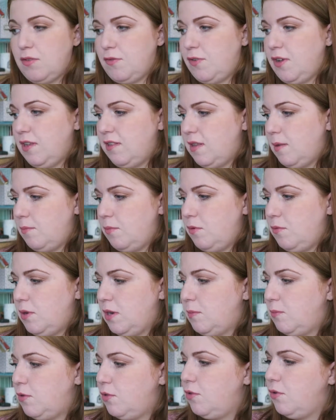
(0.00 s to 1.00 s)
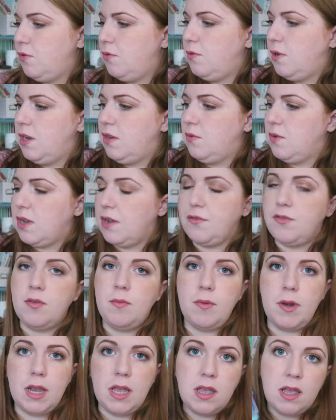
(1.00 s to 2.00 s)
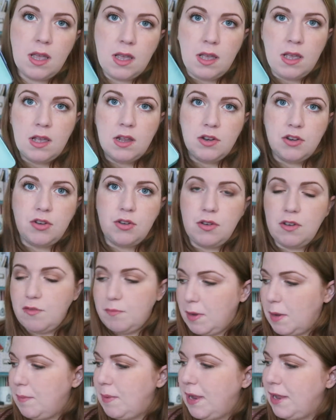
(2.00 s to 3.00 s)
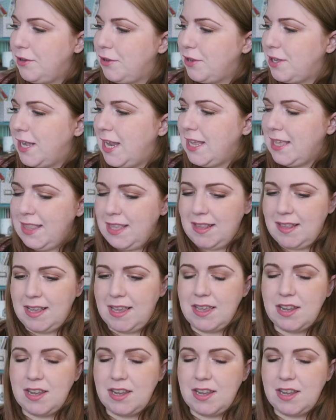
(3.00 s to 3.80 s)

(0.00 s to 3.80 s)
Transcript: So for example, when I'm on the go, I don't have to bring two of my planners like this.